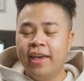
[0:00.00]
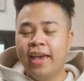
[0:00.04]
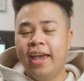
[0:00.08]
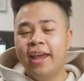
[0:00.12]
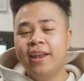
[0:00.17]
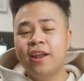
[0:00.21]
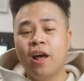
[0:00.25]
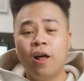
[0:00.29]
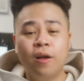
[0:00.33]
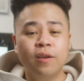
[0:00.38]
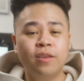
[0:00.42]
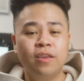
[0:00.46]

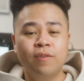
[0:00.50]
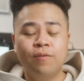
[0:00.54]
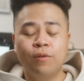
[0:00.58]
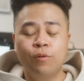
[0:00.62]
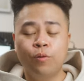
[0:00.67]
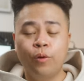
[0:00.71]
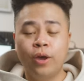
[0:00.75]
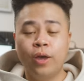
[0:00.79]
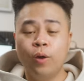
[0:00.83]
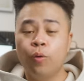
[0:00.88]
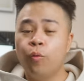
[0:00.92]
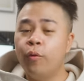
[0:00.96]
and I'll give
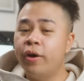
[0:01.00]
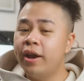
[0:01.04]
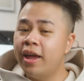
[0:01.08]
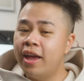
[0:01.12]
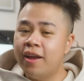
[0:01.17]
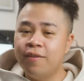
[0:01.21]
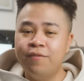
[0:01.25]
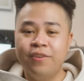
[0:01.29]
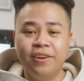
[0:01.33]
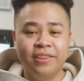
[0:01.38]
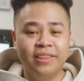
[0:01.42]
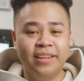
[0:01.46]
away
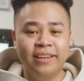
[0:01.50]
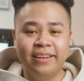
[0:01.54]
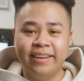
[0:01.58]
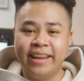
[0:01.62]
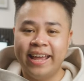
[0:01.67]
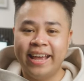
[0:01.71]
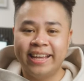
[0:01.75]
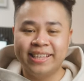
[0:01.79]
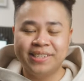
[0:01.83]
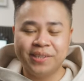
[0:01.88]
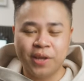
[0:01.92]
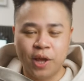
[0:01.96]
whatever the
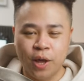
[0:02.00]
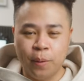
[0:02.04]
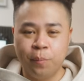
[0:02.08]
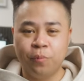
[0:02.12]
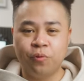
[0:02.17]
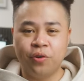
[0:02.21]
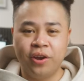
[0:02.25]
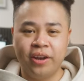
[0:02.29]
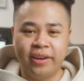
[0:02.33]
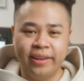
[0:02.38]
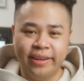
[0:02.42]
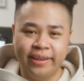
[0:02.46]
next
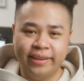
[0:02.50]
upgrade